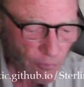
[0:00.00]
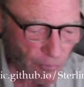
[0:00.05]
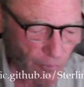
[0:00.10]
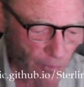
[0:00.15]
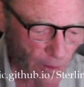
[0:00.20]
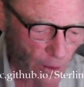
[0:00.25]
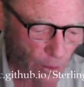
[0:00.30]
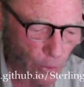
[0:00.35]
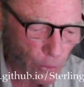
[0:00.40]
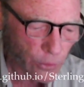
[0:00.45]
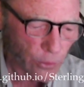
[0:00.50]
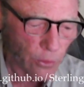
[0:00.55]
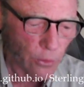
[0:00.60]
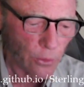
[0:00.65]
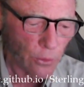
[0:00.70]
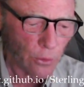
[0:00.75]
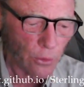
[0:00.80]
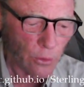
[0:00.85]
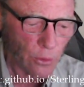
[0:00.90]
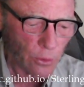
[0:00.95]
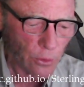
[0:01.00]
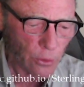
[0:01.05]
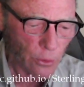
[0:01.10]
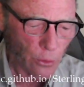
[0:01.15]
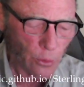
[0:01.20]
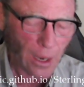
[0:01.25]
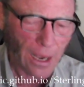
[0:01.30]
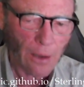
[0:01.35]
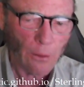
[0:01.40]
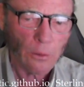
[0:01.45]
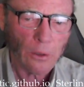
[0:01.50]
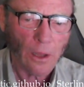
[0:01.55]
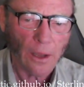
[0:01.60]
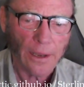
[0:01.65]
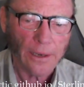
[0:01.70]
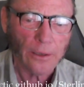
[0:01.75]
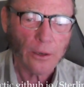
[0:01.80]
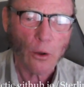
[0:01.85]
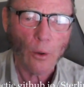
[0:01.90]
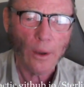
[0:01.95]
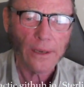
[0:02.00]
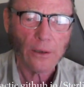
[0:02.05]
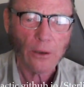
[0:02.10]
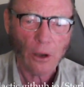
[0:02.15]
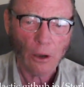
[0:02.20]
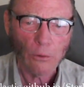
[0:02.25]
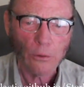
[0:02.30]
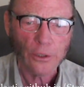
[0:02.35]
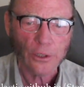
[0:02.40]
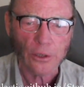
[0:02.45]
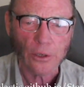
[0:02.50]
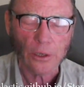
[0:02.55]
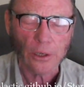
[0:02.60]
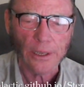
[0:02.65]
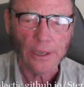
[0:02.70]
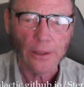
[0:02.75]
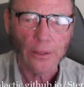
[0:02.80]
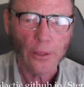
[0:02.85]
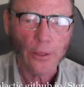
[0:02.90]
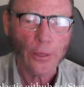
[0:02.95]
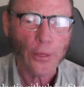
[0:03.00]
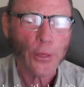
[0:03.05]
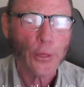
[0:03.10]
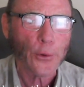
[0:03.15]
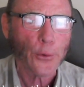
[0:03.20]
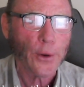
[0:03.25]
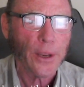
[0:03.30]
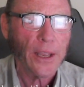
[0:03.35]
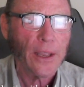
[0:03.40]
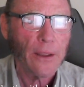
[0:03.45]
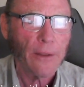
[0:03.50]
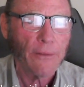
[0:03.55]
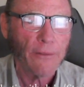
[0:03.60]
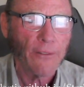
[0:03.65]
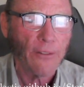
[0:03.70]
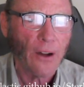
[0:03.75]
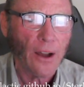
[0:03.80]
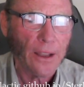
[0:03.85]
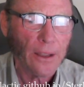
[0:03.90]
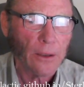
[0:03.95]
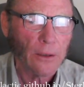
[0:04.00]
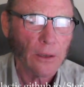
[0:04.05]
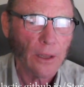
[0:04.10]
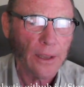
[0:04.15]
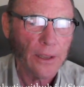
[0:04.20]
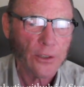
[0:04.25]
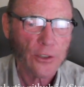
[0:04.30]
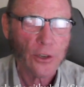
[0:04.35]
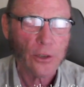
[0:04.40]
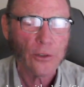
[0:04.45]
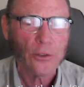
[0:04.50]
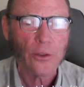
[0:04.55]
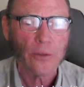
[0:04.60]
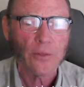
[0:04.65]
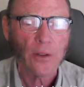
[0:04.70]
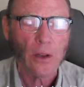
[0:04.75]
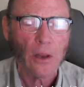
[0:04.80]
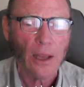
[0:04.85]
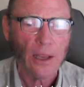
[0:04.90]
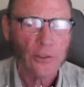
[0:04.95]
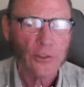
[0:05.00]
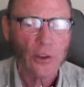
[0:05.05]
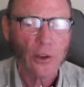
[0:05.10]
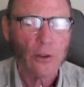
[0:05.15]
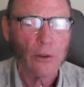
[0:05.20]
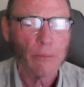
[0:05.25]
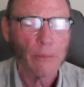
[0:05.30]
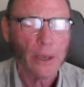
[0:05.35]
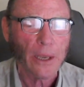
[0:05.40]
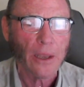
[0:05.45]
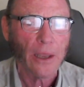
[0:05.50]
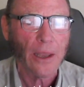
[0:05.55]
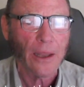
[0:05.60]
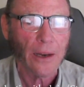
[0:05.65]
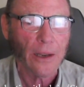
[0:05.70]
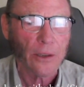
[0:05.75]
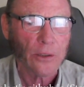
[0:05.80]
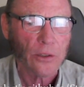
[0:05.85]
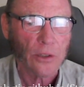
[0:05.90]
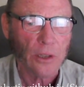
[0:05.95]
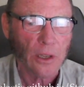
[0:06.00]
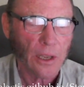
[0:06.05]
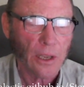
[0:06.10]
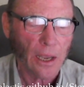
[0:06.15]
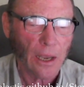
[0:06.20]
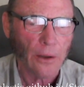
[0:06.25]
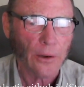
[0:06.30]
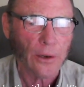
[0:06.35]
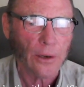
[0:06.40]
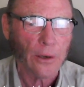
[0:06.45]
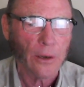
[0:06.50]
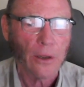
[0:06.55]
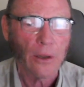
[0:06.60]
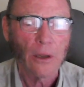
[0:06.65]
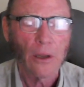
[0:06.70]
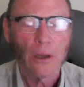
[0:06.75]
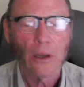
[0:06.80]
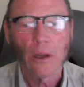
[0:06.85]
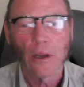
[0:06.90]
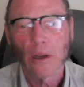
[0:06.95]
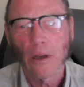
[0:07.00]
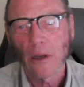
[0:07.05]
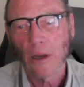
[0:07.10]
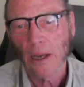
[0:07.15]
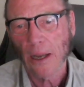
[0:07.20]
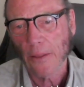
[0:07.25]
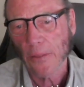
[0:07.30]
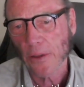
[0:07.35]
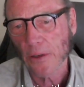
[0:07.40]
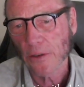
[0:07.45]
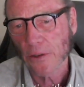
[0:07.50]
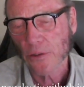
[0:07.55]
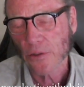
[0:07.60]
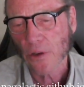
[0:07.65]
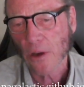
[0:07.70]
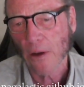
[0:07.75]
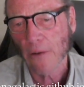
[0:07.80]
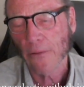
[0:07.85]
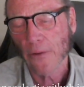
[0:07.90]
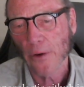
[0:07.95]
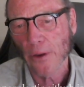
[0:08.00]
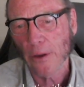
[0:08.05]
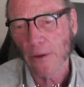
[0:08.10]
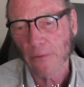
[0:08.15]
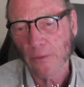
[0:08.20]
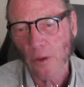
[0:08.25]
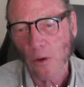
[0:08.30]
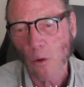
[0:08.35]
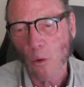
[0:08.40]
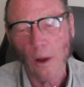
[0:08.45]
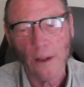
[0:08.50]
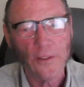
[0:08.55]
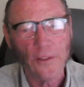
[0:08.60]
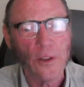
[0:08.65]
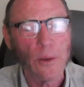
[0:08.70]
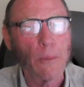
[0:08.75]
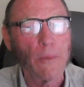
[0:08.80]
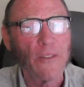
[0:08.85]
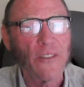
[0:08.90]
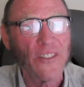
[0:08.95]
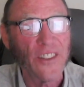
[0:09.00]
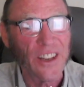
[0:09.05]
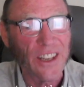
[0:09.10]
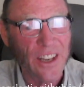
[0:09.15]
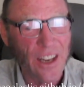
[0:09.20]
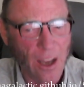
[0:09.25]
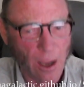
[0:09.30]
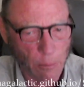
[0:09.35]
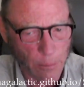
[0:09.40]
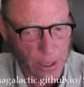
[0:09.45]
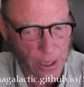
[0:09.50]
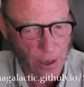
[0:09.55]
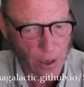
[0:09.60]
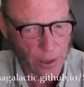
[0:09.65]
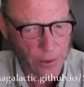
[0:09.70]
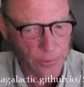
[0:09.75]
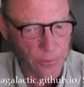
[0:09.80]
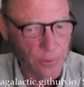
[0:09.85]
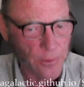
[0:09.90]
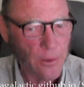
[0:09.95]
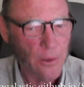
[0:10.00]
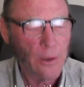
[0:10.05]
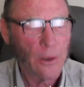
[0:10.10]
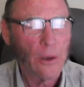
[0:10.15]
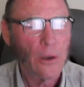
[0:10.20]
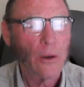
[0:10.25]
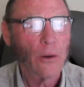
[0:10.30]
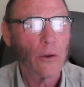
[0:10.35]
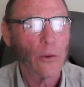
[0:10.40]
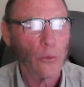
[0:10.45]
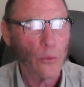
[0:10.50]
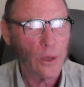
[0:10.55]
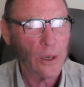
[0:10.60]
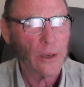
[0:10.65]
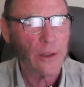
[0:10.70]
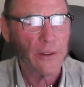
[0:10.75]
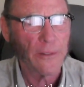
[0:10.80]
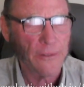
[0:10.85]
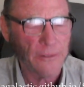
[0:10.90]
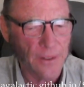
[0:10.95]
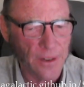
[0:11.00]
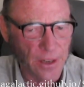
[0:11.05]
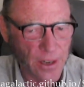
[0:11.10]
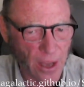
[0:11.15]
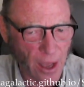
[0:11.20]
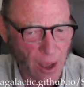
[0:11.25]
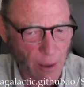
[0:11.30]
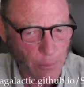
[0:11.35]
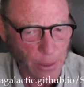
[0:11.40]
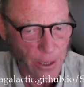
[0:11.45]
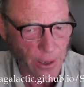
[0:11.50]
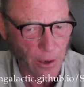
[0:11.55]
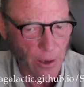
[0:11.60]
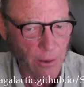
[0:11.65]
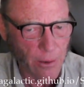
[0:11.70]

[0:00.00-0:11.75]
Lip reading: who outlined quite cogently the 3 violations of classical mechanics encountered at the discovery of the quantum phenomenon, or really phenomena.